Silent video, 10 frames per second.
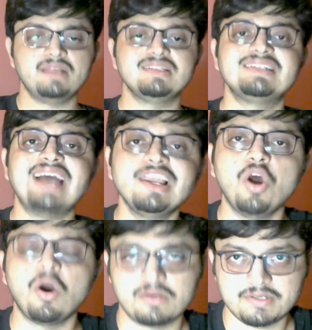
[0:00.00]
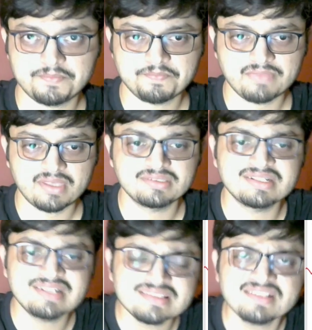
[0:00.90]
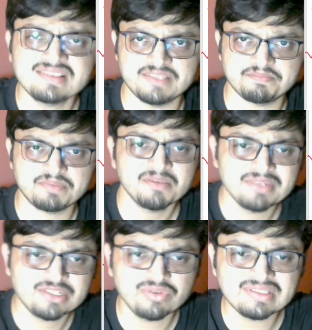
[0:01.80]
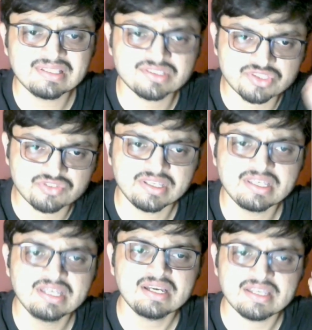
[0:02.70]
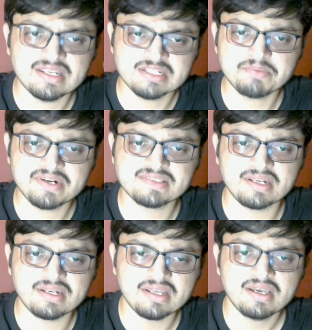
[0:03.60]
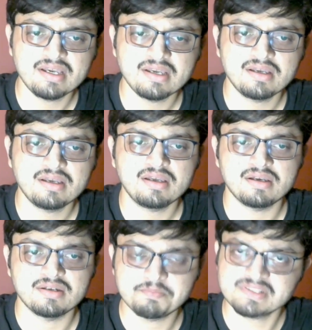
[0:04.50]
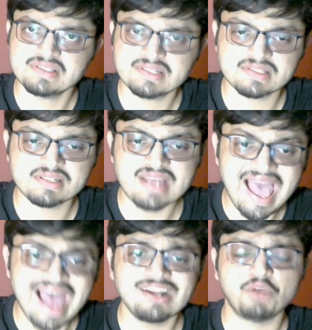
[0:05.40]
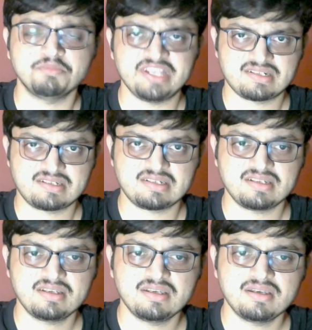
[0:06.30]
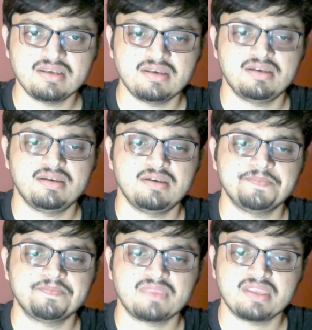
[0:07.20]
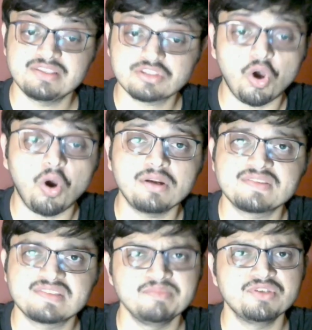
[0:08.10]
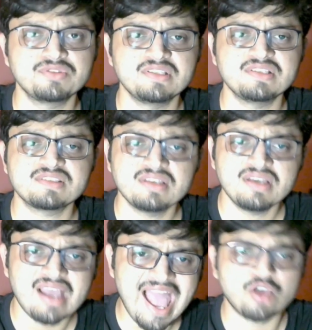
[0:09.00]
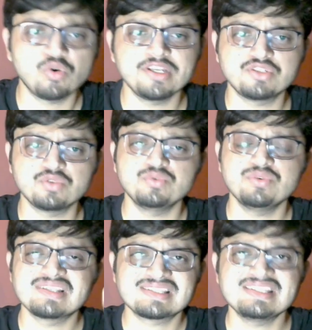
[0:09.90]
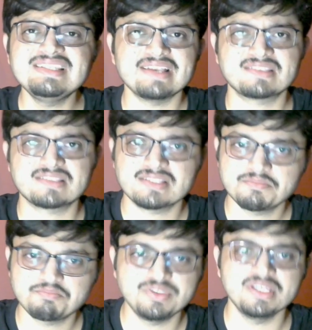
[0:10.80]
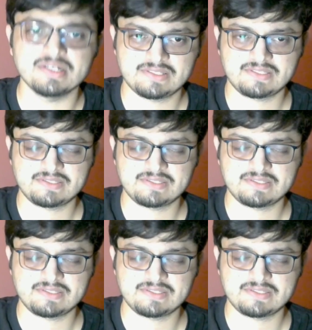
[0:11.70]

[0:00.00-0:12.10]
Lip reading: The dialogue, the relationship between these three, interpretation, representation, and object, is called semiosis according to C.S. Peirce.